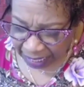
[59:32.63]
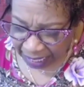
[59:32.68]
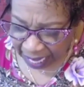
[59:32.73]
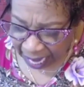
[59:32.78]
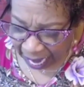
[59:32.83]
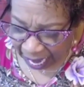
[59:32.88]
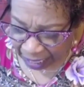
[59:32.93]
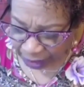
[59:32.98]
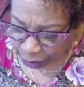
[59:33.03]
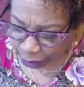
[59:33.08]

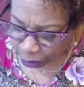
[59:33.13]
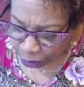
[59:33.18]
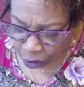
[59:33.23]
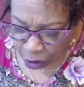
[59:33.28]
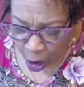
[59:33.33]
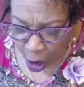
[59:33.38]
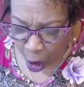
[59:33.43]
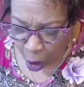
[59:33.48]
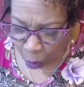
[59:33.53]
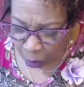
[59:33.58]
answered,
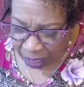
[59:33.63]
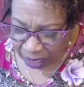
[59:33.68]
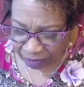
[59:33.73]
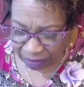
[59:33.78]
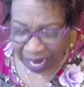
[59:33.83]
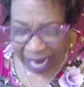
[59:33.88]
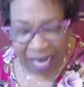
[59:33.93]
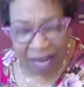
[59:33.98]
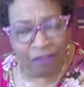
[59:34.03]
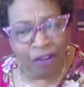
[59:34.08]
"No, we have
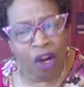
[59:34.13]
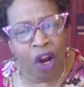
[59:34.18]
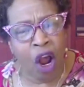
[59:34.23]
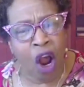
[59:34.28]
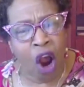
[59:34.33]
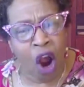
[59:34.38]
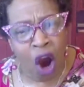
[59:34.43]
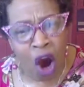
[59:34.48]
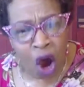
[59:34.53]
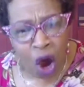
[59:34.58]
not even
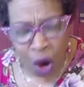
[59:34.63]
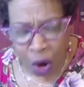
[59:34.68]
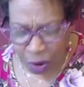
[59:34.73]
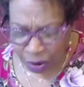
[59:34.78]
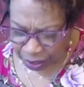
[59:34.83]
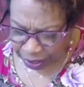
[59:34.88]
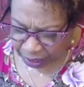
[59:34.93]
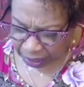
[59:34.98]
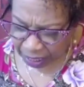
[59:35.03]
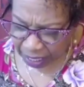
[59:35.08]

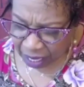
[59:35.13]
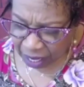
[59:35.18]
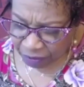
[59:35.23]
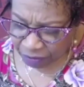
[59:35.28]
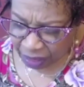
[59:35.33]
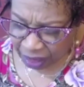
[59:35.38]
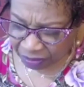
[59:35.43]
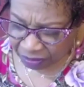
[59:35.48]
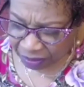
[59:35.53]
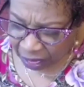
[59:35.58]
heard
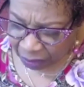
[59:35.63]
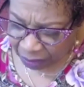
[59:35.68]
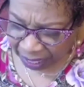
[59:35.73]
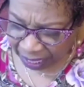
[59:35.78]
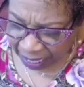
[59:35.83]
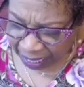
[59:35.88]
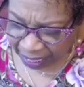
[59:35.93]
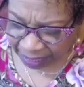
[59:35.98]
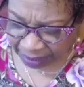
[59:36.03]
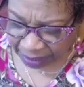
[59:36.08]
that there
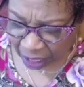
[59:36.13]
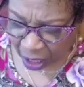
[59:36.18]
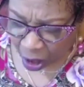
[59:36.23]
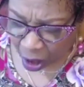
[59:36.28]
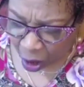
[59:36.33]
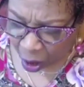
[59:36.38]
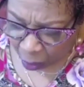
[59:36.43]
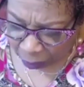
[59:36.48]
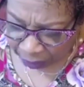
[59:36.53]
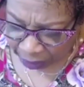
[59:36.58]
is a
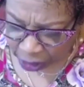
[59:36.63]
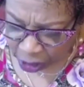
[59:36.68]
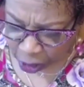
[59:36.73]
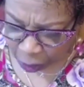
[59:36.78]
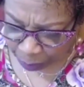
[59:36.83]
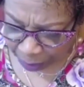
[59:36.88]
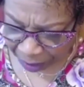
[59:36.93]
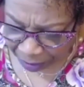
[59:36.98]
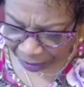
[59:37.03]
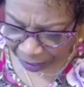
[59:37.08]
Holy
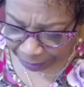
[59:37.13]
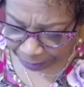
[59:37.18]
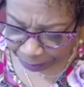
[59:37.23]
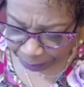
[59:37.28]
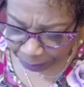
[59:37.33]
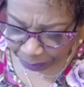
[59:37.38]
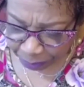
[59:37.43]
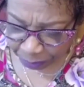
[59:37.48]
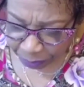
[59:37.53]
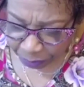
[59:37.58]
Spirit."
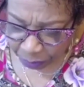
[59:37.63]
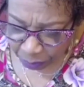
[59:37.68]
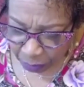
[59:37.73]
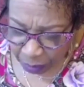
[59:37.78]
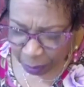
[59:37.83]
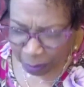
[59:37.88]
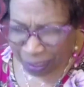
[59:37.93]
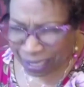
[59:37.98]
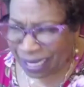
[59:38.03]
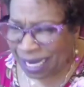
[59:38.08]

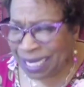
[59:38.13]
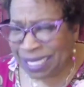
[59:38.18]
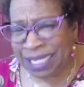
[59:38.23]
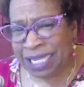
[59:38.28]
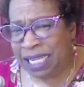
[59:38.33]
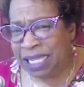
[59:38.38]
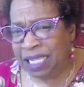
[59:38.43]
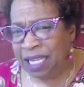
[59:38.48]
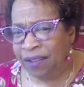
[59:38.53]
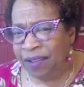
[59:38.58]
But listen
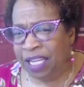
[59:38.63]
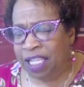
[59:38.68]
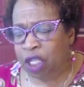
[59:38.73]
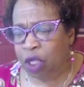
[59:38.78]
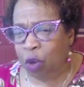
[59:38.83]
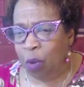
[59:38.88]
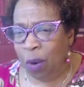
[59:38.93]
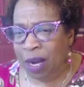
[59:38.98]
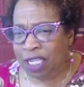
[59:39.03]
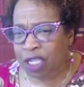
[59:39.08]
to this
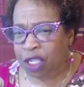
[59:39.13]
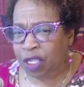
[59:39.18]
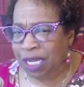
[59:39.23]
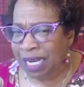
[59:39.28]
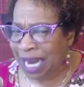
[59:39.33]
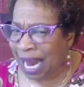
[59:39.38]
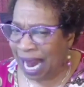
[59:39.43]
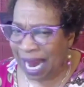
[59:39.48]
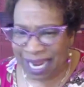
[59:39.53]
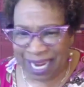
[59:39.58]
question
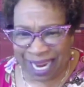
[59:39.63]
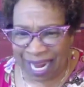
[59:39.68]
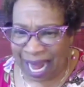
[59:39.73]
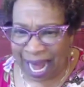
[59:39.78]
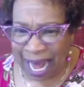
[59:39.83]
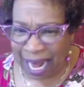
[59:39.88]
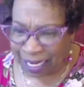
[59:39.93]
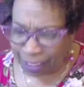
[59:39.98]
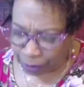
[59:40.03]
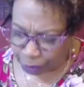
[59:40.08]
and the
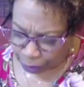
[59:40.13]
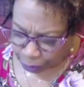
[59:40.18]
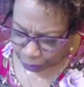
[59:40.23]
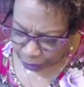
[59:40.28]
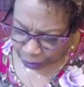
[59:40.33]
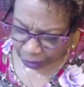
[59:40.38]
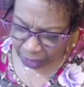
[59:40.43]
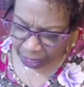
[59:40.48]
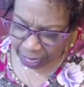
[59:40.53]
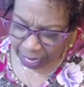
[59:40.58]
answer.
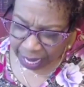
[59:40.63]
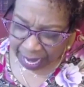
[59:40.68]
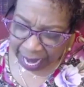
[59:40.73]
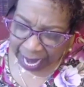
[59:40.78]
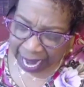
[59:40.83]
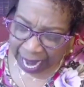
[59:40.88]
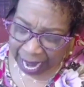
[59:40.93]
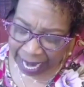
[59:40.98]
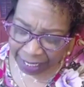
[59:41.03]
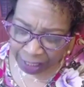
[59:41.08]

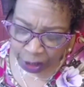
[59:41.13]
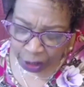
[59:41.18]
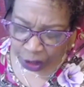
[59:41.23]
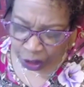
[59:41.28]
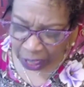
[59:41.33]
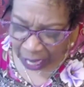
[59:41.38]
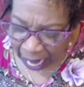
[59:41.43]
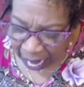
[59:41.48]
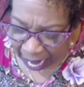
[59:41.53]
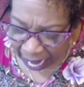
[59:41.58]
And
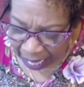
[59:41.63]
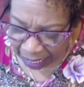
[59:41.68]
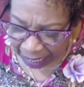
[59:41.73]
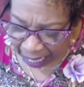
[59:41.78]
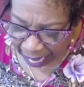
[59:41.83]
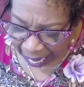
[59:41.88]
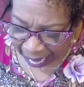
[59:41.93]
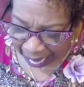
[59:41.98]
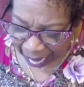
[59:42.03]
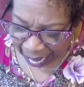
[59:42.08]
John
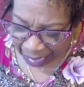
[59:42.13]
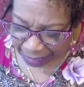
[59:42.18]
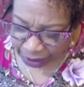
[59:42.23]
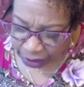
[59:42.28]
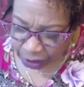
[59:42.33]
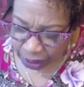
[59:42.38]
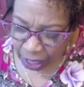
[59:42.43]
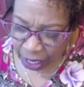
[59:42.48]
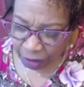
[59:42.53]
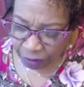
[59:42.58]
asks,
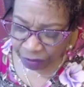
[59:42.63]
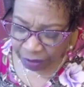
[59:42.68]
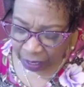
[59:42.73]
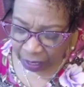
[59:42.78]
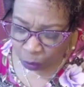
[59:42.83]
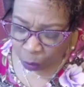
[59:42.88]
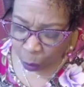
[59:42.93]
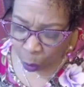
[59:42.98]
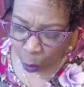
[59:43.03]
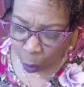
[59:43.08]

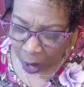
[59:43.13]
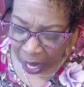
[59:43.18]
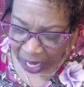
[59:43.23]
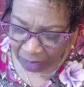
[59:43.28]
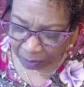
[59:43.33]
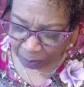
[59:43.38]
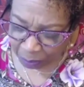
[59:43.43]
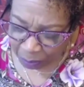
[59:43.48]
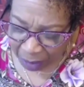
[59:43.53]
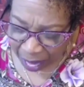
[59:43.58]
"Then what
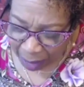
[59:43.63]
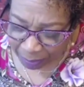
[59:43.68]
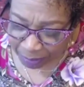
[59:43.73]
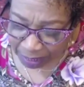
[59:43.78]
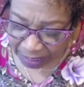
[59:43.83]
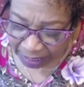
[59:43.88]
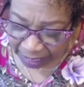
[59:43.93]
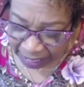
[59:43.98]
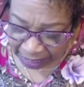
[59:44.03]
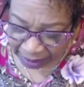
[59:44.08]

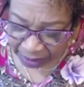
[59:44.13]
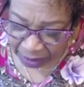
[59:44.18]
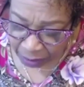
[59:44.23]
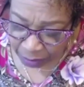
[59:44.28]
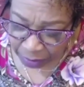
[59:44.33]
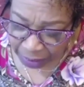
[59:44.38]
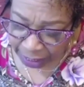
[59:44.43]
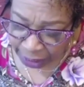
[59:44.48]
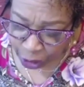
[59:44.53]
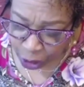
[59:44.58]
baptism
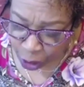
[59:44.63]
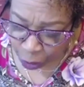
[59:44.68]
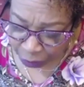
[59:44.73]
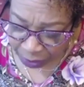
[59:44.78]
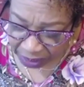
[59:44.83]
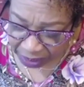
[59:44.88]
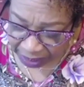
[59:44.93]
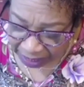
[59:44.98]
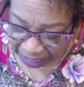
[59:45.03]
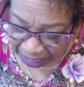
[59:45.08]
did you
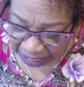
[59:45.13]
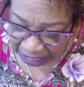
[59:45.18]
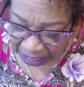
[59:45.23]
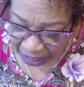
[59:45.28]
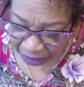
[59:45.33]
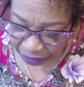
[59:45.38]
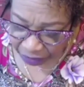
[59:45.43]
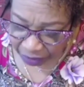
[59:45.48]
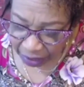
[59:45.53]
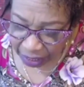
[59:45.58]
receive?"
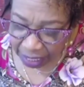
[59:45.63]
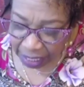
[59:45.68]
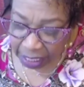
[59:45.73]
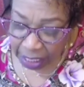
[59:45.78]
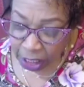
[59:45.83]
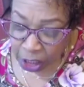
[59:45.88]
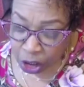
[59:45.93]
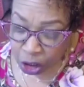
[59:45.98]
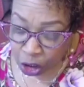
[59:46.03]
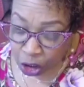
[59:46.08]

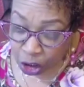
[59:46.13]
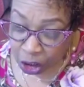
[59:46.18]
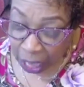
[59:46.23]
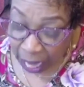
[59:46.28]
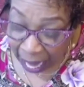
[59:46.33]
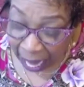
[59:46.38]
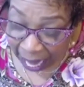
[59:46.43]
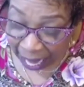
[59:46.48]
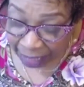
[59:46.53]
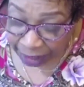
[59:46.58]

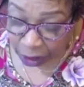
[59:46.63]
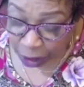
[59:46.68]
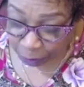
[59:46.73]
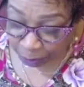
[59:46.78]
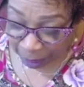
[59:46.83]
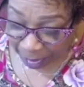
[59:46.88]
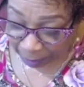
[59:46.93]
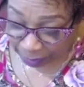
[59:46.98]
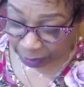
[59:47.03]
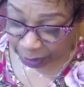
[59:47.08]
"John's
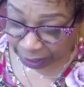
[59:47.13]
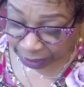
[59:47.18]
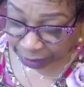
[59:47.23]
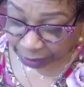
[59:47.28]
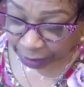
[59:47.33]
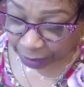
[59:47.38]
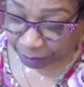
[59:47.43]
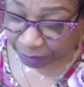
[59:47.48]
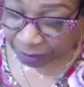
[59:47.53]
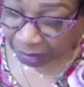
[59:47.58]

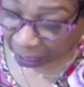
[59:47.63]
baptism," they